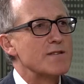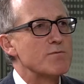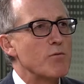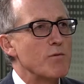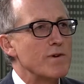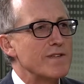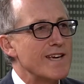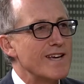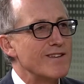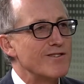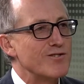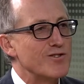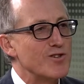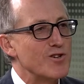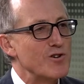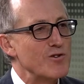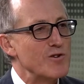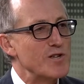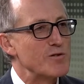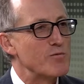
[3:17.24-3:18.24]
what we tend to
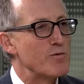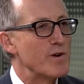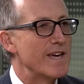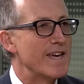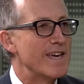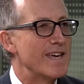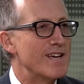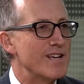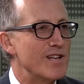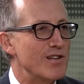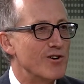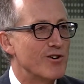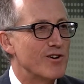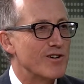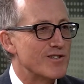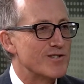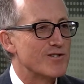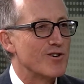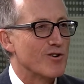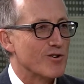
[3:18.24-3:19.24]
do is we look
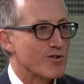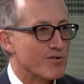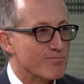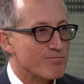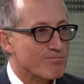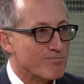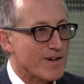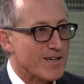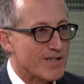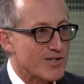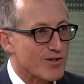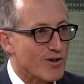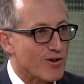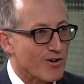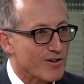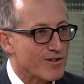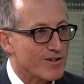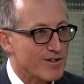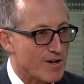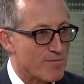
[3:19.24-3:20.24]
at stock by
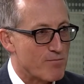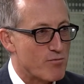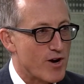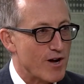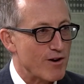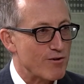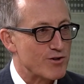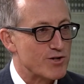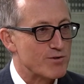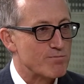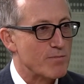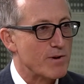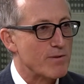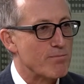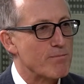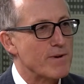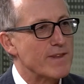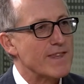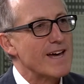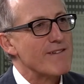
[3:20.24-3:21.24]
stock approach,
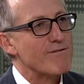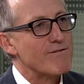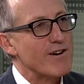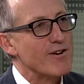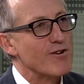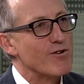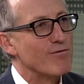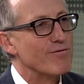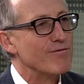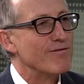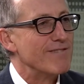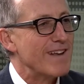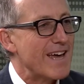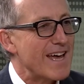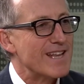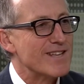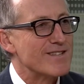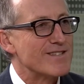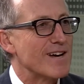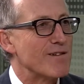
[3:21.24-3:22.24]
but that very often
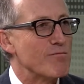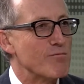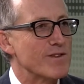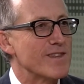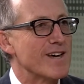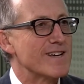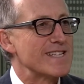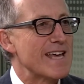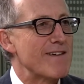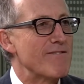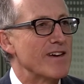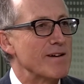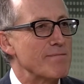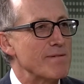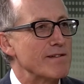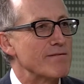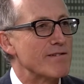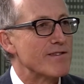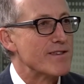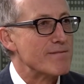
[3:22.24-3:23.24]
ends up with us having a
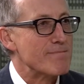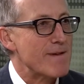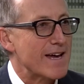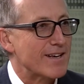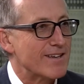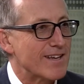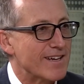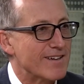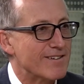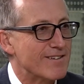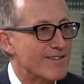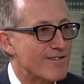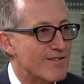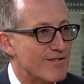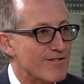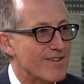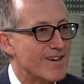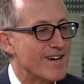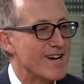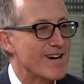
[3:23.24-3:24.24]
bit of a thematic
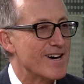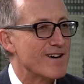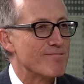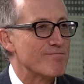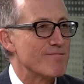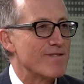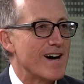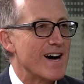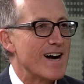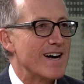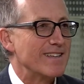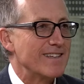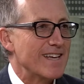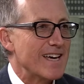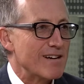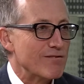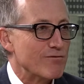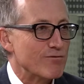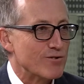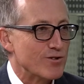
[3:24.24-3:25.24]

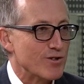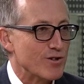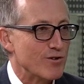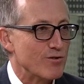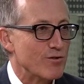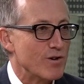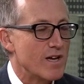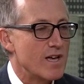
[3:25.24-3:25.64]
idea or two.